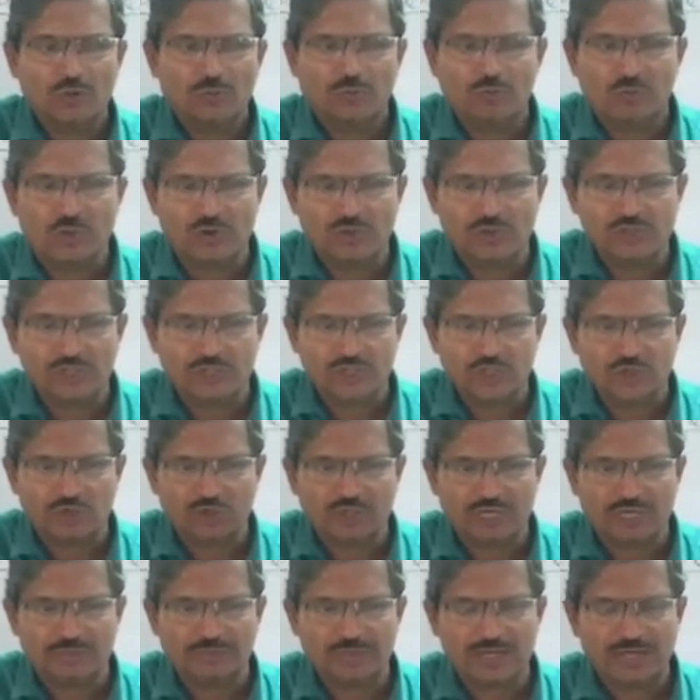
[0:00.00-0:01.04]
positive
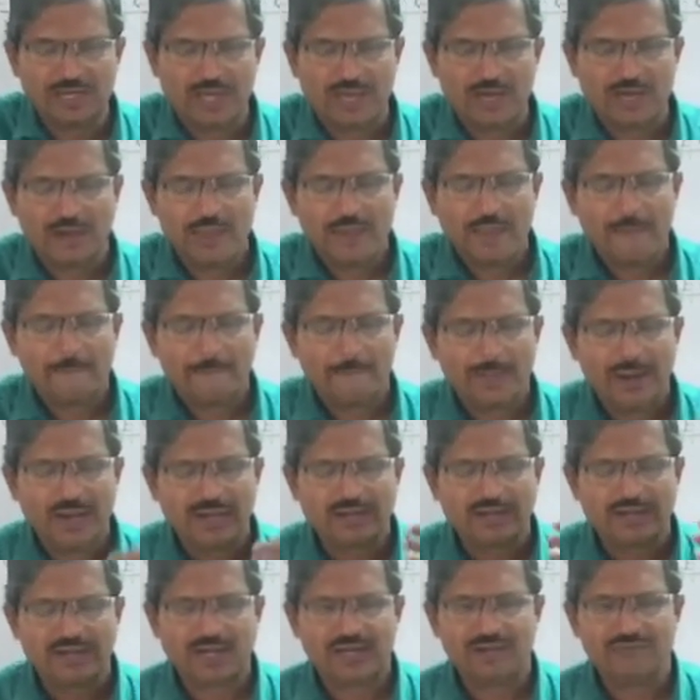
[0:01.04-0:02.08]
terminal,
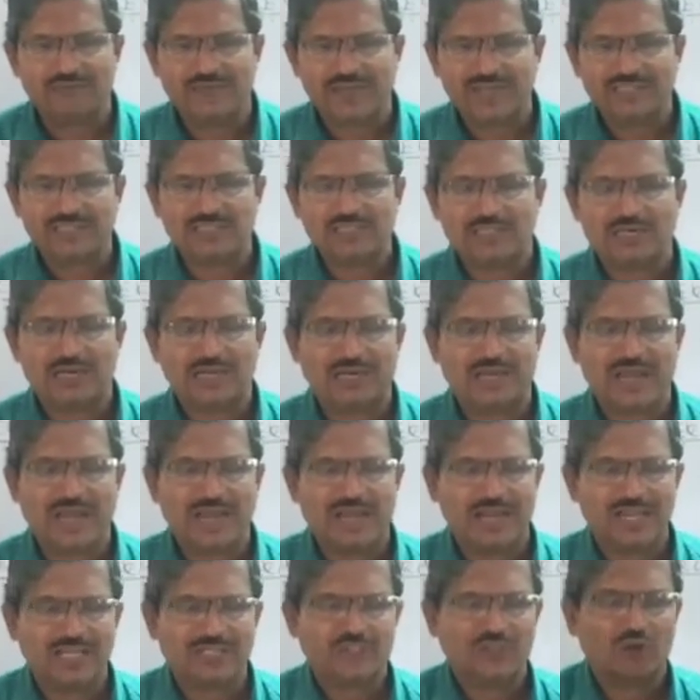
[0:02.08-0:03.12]
but conventional
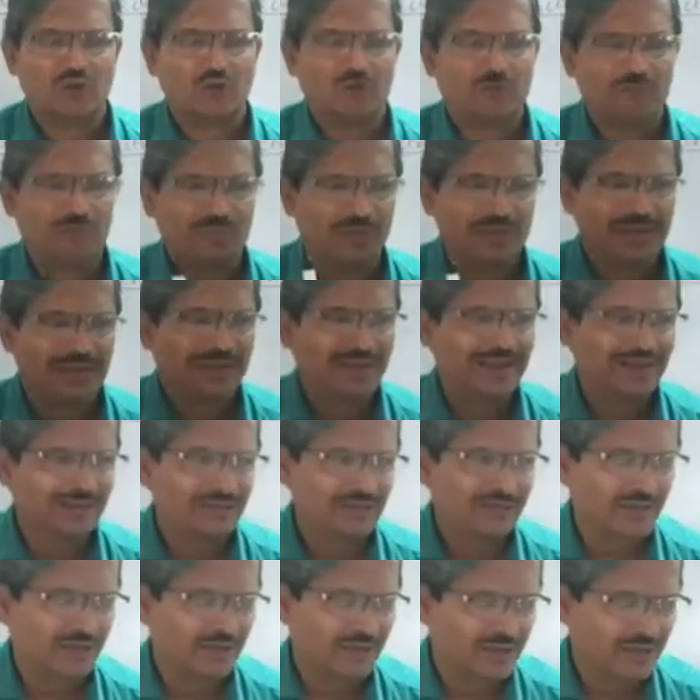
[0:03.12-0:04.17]
direction of the
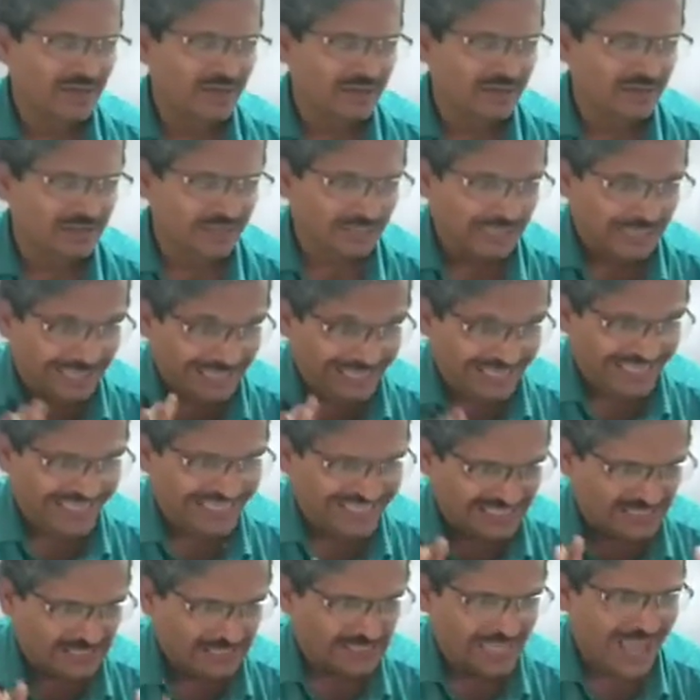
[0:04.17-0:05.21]
electric current
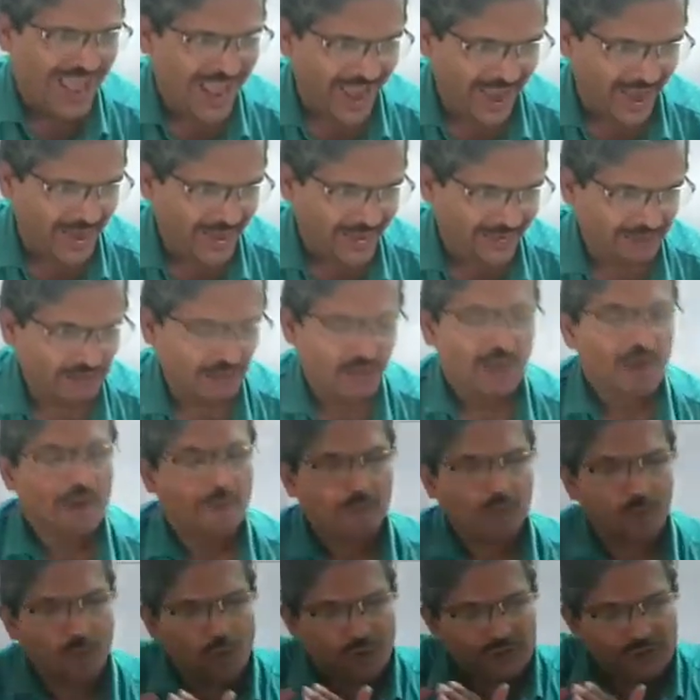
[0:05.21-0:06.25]
is
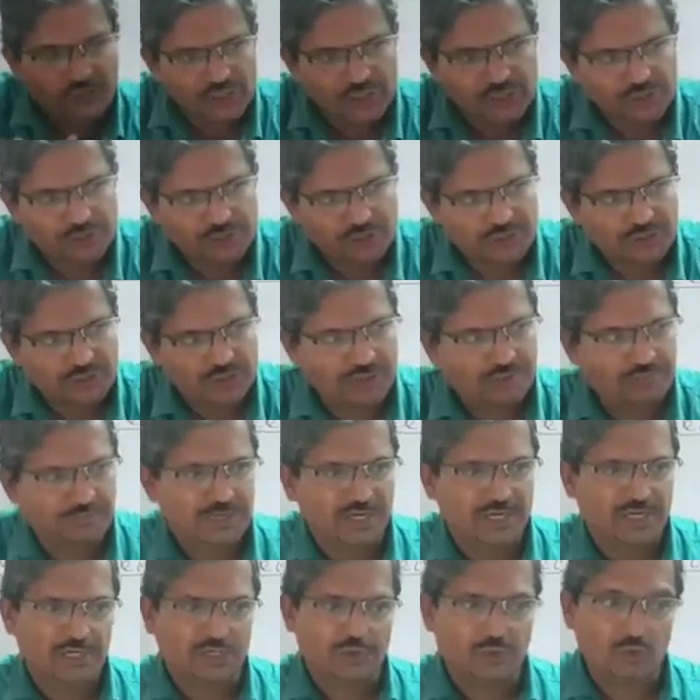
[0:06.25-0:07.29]
that positive
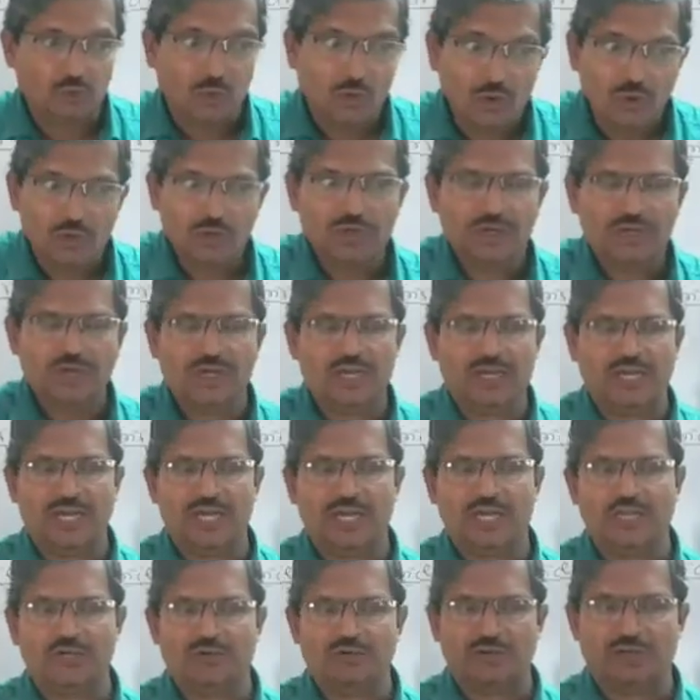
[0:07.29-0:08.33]
terminal to
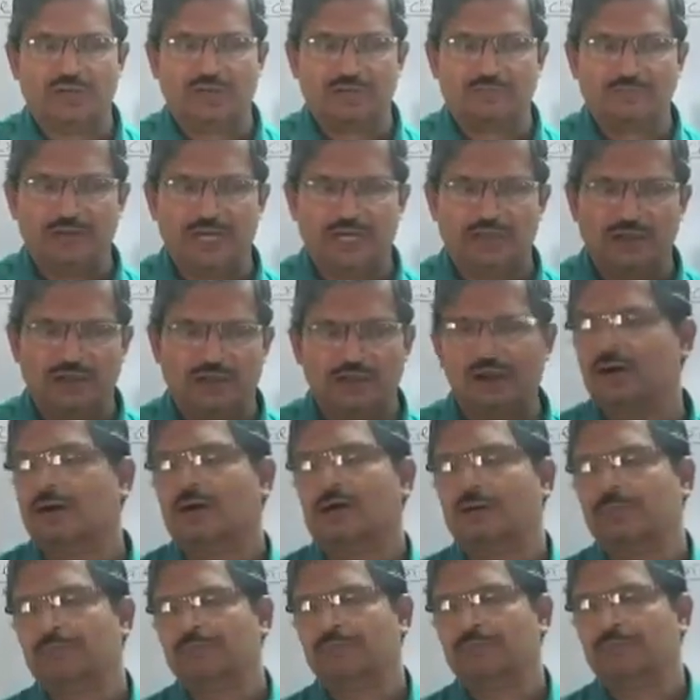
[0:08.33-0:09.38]
negative
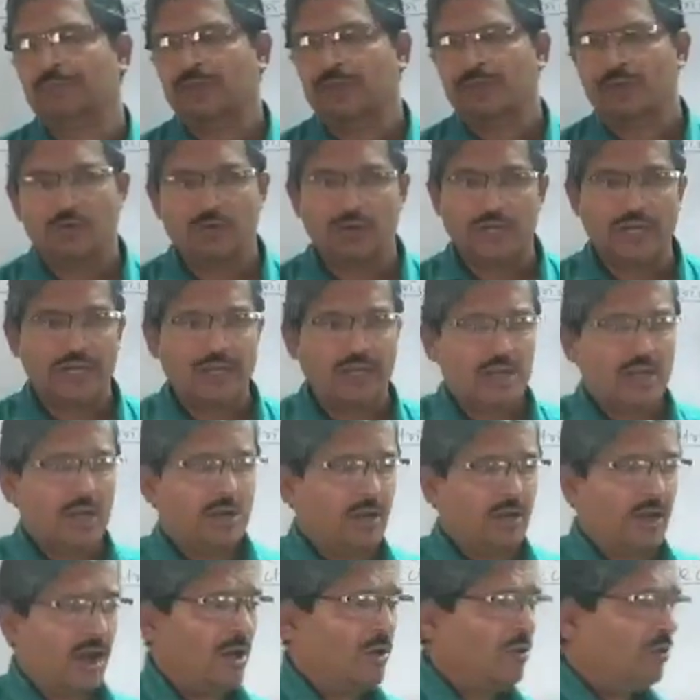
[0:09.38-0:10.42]
terminal. Okay,
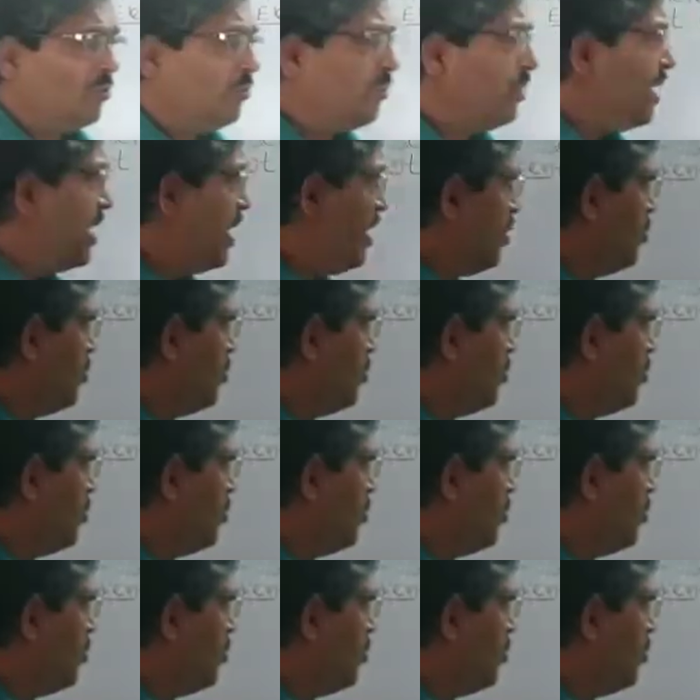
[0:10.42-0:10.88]
now we are